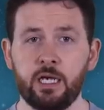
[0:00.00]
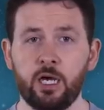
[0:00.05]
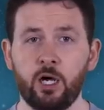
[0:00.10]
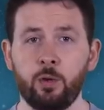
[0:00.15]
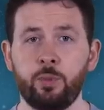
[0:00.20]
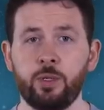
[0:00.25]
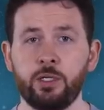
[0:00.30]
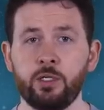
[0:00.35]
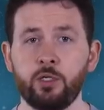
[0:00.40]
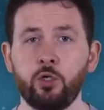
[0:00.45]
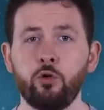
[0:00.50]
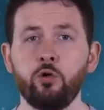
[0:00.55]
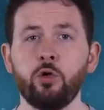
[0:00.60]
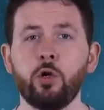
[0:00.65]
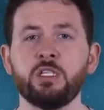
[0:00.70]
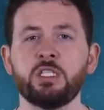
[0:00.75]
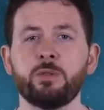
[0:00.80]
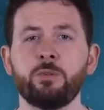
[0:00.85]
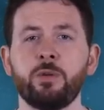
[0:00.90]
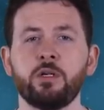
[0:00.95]
helping
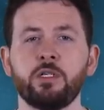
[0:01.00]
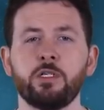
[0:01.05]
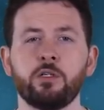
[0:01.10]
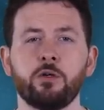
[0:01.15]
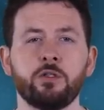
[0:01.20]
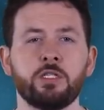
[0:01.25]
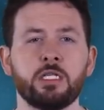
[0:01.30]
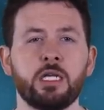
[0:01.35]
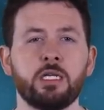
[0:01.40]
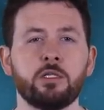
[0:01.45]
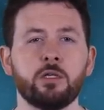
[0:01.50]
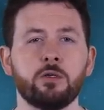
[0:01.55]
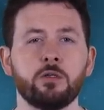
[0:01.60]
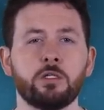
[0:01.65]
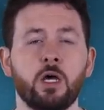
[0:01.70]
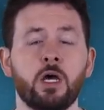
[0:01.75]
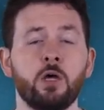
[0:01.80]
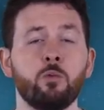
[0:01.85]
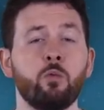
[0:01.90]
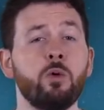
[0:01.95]
Nuno Espirito Santo's
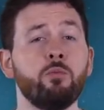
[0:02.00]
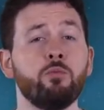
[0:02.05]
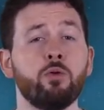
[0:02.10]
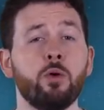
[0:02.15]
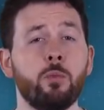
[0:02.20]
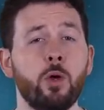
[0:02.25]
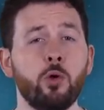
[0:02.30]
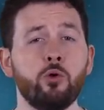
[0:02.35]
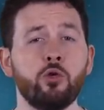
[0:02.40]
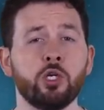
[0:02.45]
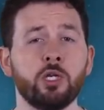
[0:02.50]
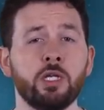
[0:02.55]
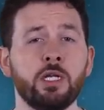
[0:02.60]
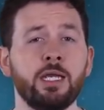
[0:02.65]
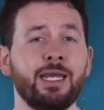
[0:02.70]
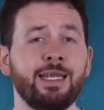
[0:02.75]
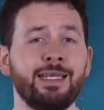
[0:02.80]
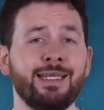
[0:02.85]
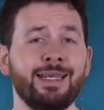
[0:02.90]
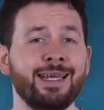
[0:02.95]
side win promotion
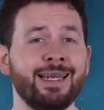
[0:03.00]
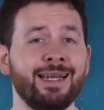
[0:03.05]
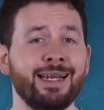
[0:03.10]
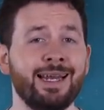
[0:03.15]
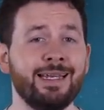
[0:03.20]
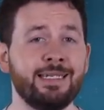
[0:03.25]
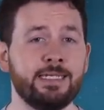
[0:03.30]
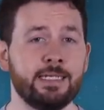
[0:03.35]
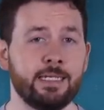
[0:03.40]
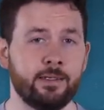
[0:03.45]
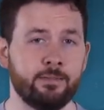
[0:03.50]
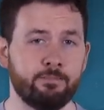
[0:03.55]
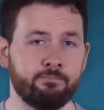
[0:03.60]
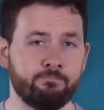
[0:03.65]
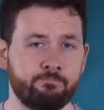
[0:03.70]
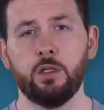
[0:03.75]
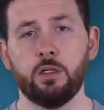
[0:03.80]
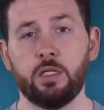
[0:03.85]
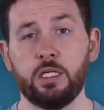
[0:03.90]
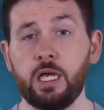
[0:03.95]
a year later.
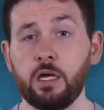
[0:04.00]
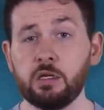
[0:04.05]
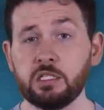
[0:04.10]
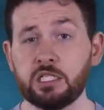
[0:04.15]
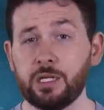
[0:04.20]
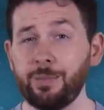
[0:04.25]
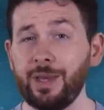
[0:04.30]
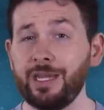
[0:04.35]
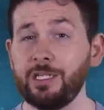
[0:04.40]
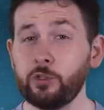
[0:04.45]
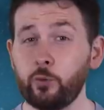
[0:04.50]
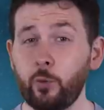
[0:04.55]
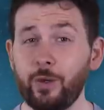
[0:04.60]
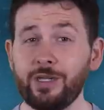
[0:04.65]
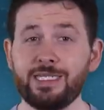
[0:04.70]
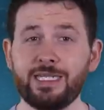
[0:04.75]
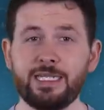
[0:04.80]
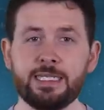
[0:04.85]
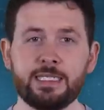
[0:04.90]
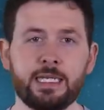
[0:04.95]
The youngster made
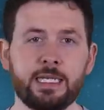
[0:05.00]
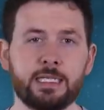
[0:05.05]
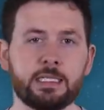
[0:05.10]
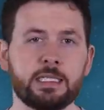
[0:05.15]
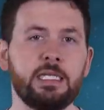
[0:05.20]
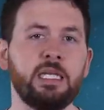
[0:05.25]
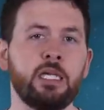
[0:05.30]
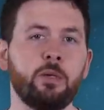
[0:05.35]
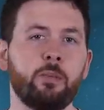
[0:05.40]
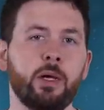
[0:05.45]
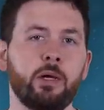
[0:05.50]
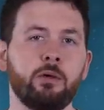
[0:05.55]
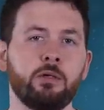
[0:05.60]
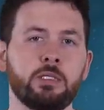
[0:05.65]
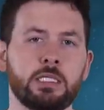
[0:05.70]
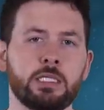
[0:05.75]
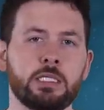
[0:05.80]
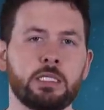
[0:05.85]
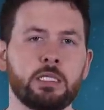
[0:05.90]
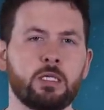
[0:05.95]
26 league
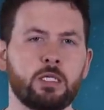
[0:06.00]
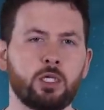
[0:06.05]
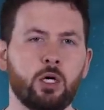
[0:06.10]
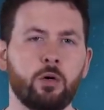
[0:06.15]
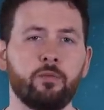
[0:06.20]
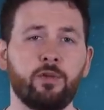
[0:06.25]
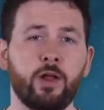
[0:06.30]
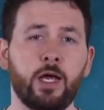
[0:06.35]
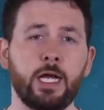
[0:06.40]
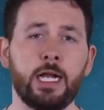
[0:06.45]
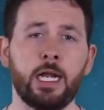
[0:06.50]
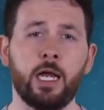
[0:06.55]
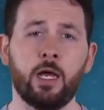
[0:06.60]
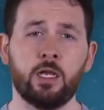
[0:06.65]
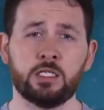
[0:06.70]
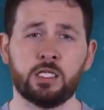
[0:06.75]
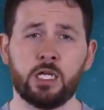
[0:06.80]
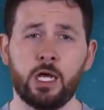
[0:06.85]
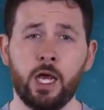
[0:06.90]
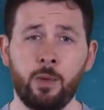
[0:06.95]
appearances in the top flight
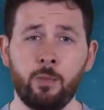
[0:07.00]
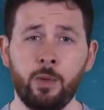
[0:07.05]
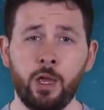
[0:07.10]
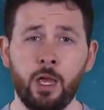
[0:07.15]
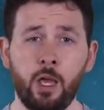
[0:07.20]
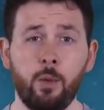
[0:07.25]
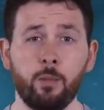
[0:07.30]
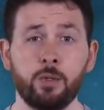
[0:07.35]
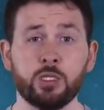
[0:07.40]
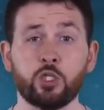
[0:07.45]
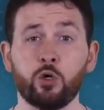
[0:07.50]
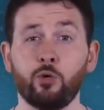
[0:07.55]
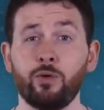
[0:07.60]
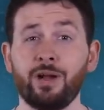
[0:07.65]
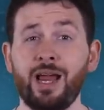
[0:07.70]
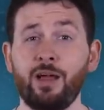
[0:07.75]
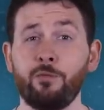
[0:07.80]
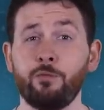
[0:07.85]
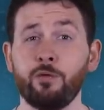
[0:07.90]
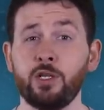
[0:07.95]
last term, but saw an
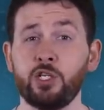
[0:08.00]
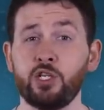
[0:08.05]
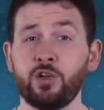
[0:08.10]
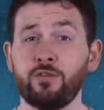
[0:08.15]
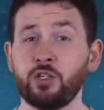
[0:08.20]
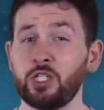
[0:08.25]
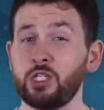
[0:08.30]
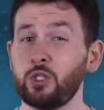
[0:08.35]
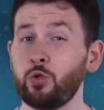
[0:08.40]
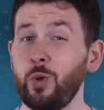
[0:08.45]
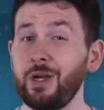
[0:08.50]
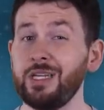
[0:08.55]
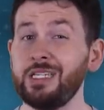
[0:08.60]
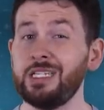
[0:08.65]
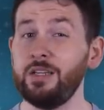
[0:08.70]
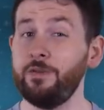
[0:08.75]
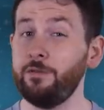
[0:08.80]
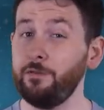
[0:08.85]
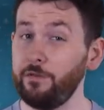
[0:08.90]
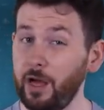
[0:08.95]
average of just
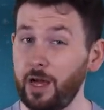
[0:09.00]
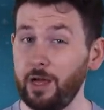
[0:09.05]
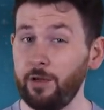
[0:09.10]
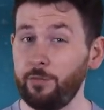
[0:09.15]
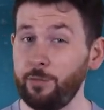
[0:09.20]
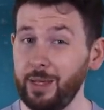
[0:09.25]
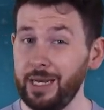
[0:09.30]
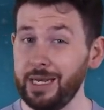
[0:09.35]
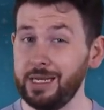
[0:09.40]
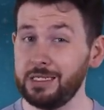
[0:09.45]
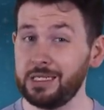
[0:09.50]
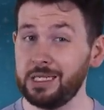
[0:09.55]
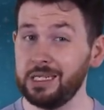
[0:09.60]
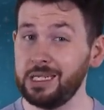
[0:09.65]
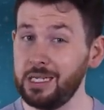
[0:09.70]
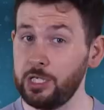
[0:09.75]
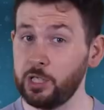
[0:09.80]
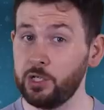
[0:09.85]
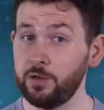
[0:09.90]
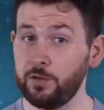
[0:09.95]
25 minutes in
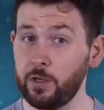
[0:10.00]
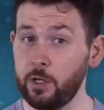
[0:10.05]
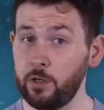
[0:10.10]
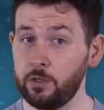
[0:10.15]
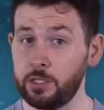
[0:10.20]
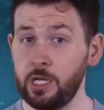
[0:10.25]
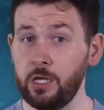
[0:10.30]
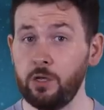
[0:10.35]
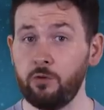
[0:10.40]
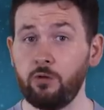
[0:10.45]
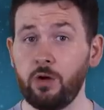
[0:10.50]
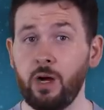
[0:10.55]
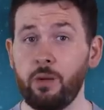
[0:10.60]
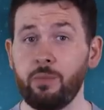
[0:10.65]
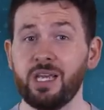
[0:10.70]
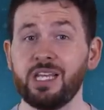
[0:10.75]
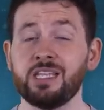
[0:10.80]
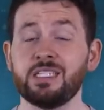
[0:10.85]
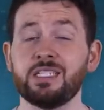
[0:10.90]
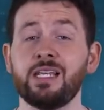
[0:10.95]
each of those,
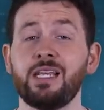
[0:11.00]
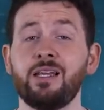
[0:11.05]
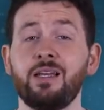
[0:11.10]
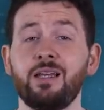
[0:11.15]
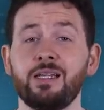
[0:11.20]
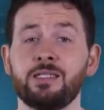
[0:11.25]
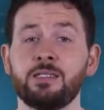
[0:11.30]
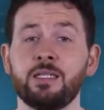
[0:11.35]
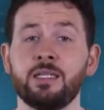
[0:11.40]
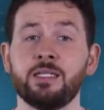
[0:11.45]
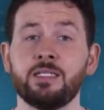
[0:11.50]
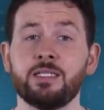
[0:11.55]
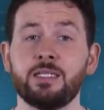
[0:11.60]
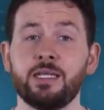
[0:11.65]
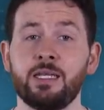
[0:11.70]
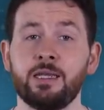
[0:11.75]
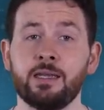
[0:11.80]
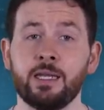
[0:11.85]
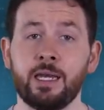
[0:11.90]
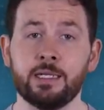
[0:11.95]
grabbing a single assist
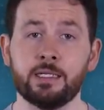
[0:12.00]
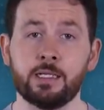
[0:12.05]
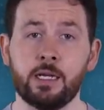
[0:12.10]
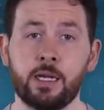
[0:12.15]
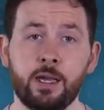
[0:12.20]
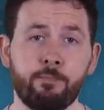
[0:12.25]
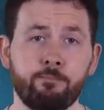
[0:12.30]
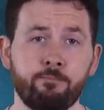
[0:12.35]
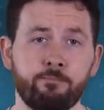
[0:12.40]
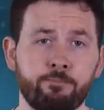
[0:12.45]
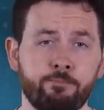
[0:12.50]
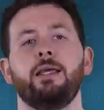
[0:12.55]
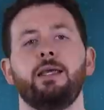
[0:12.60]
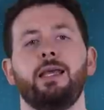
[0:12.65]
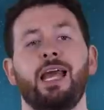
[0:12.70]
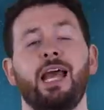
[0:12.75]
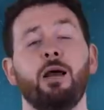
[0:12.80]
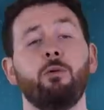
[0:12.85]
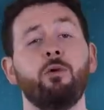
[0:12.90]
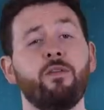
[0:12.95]
in that time.
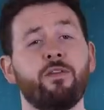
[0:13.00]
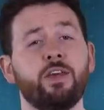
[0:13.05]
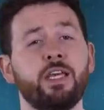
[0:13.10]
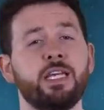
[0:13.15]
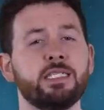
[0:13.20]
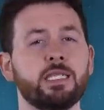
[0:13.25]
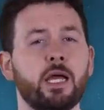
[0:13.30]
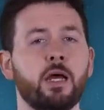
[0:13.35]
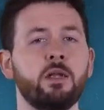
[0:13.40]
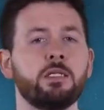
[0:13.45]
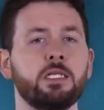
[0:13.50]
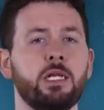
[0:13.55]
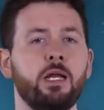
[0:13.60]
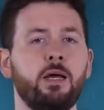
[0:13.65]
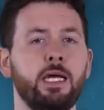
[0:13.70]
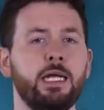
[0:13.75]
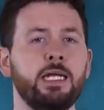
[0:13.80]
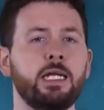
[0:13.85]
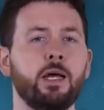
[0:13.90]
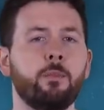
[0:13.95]
However, his
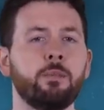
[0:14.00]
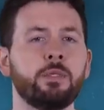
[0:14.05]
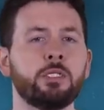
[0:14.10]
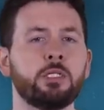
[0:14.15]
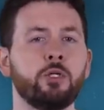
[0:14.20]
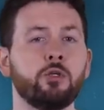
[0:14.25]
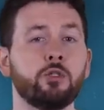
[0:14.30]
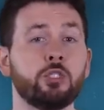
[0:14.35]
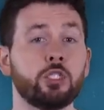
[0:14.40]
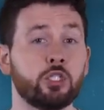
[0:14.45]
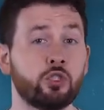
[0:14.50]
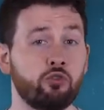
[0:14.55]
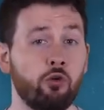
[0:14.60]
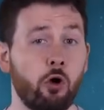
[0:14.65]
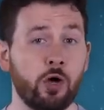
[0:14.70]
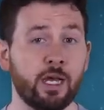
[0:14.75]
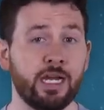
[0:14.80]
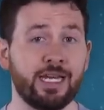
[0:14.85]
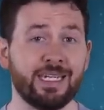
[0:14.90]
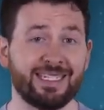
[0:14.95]
underlying numbers looked strong in